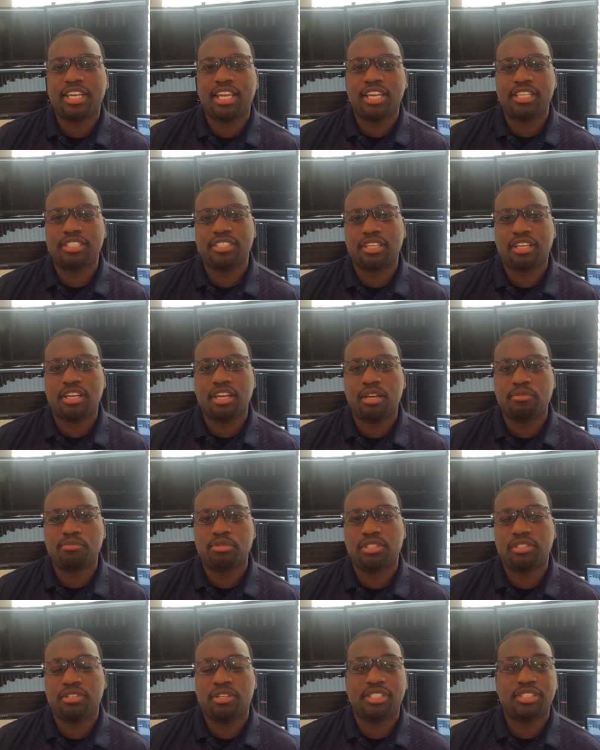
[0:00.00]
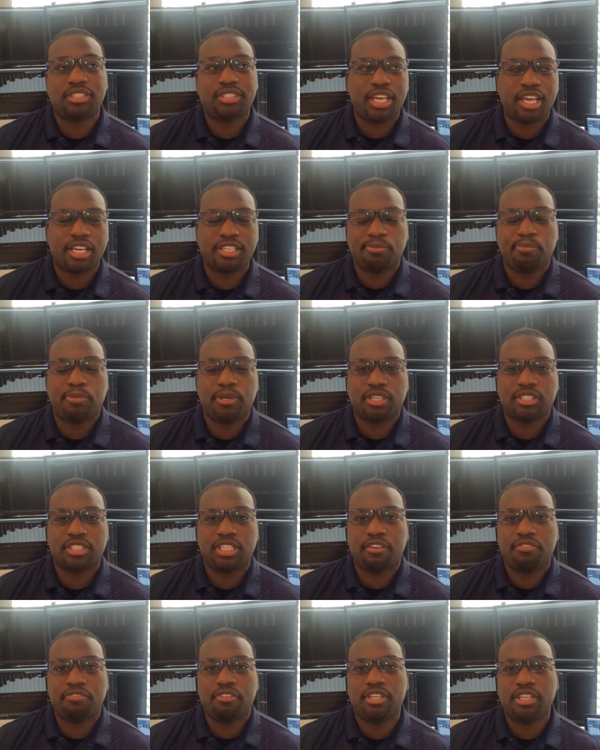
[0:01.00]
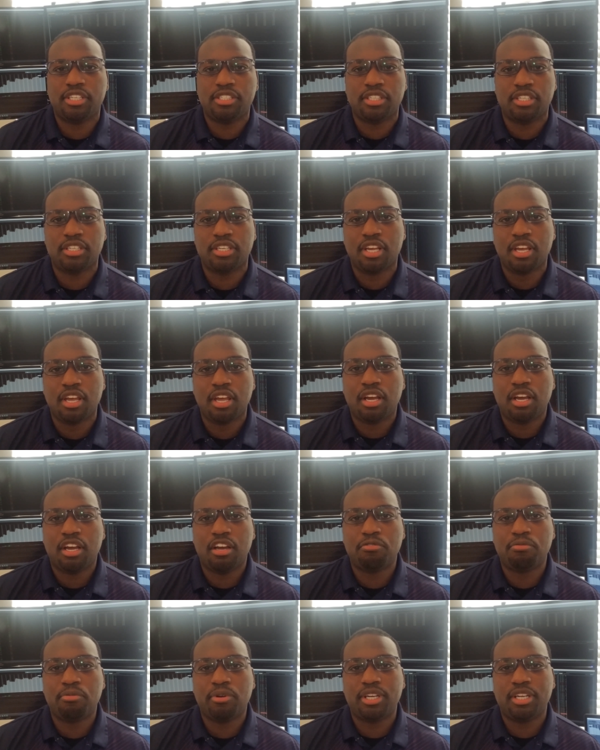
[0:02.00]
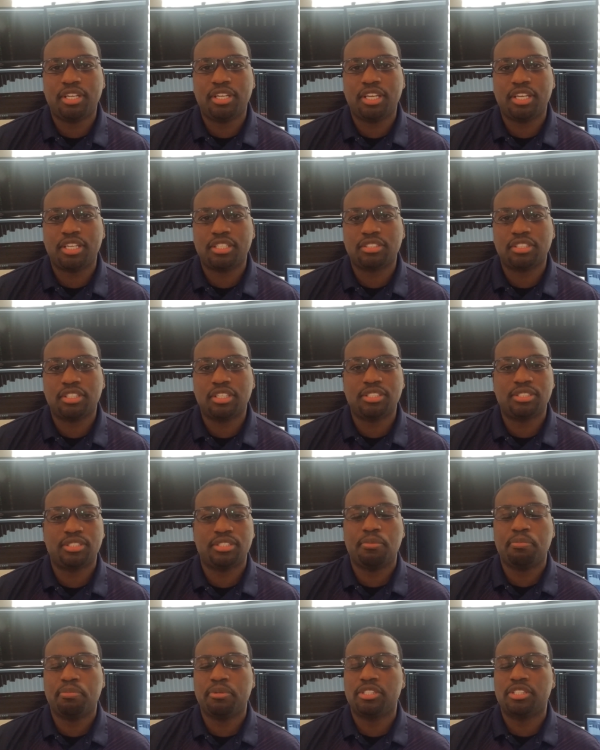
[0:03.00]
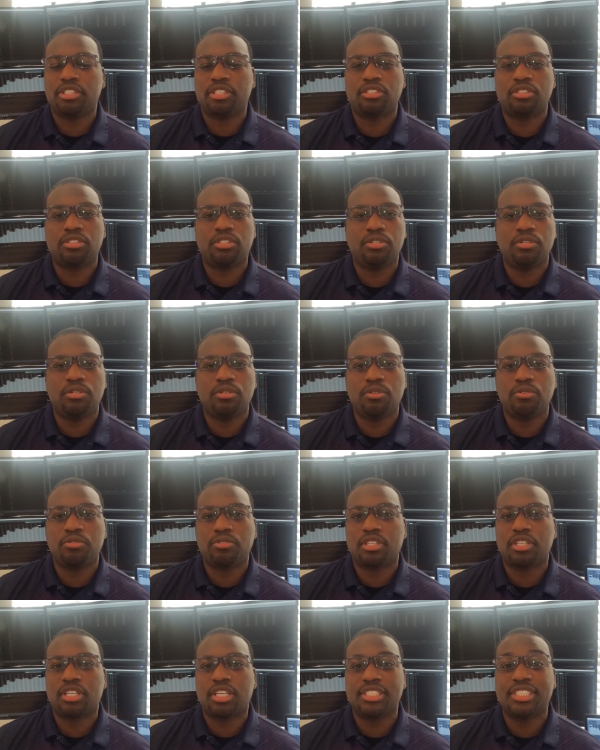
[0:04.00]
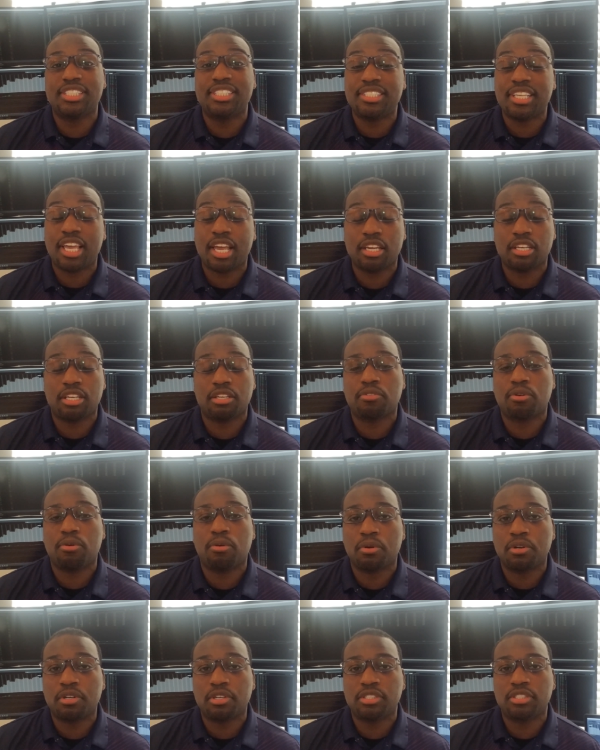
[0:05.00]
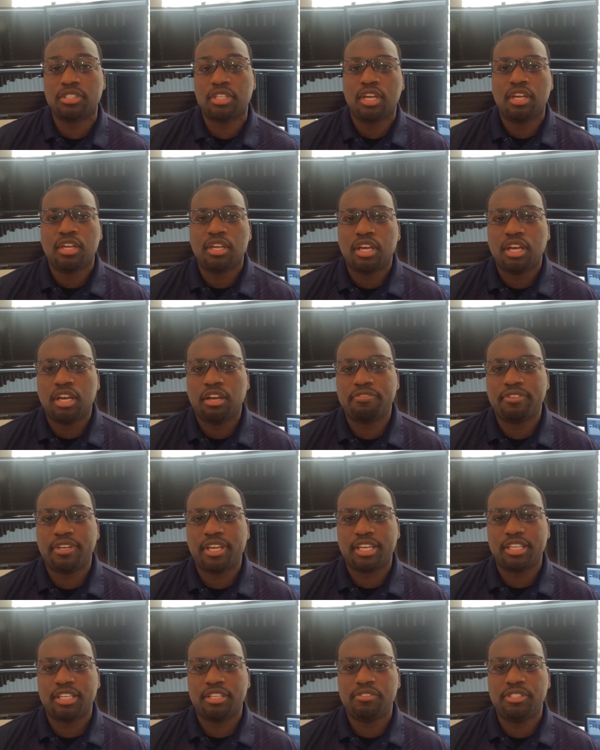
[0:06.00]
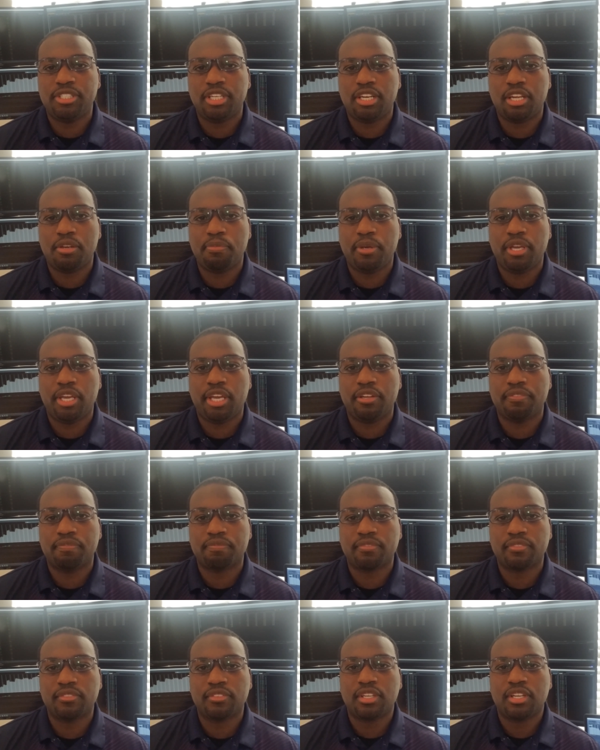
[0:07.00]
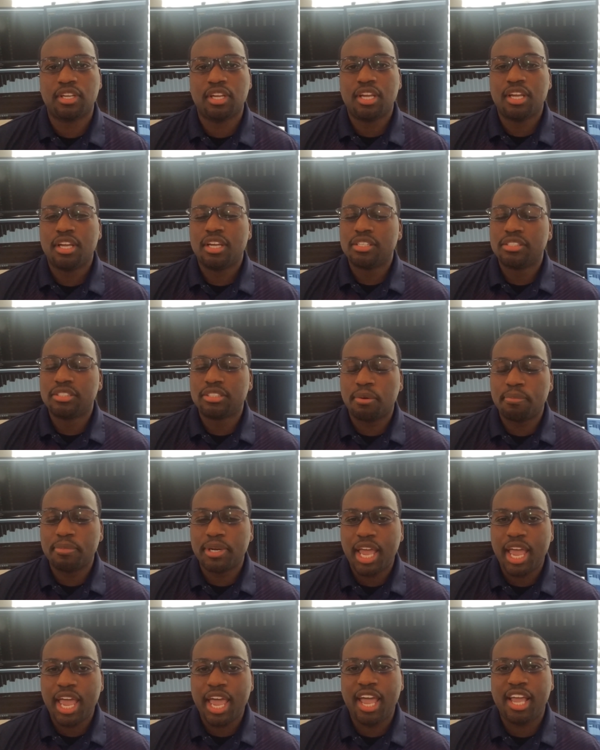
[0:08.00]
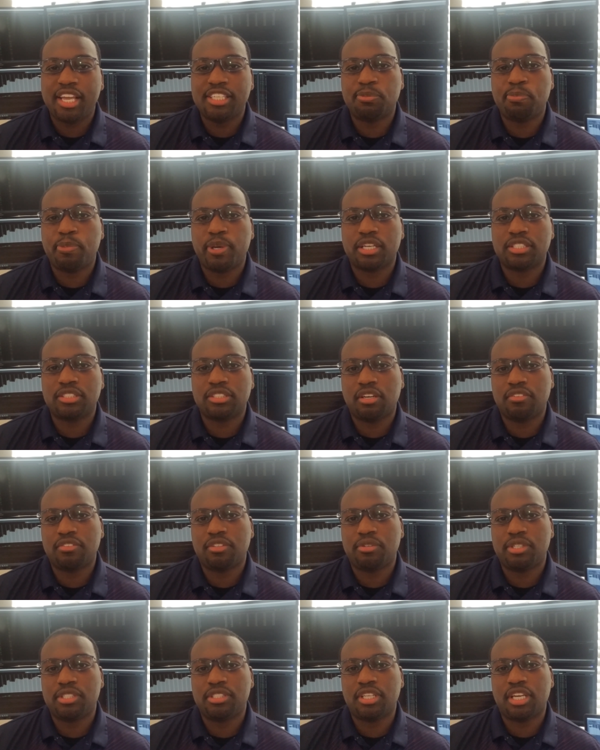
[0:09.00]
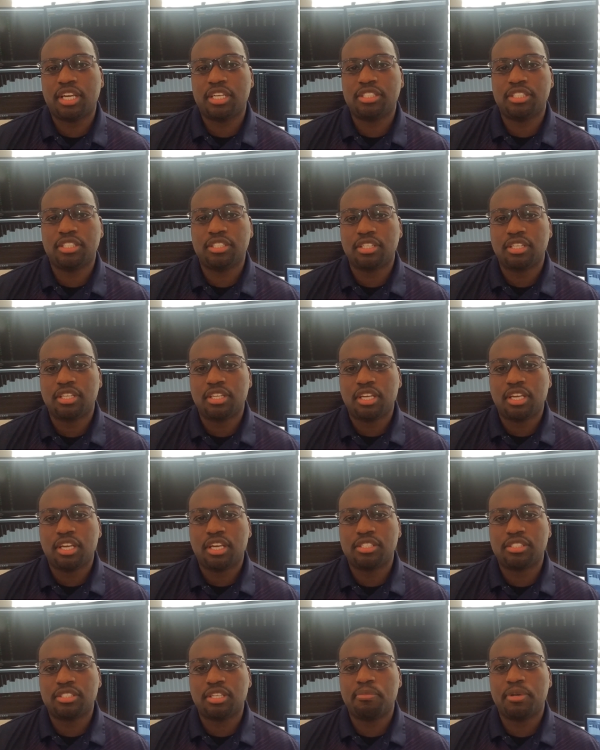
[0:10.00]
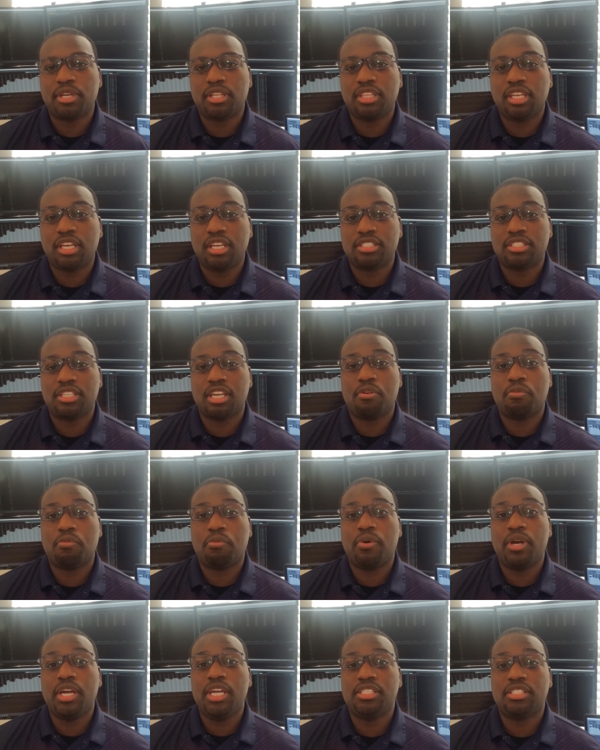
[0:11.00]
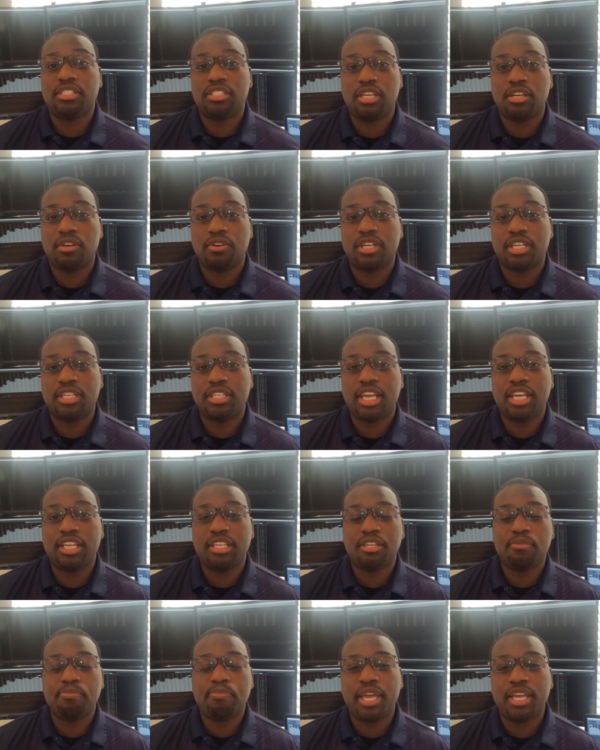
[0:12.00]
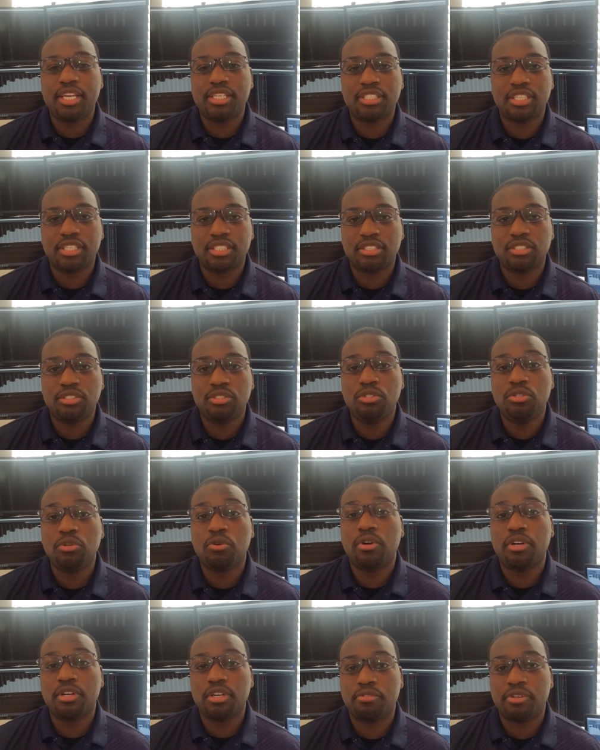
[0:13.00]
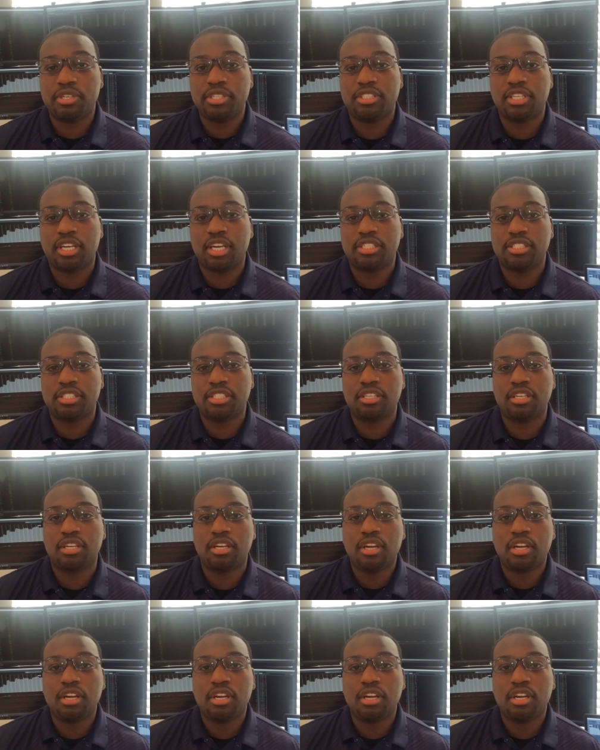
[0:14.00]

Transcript: as it comes to a textbook definition of what it is. It's simply just 2 consecutive quarters of negative GDP. Some of the aspects of the recession and some of the things that we see on a daily basis during a recession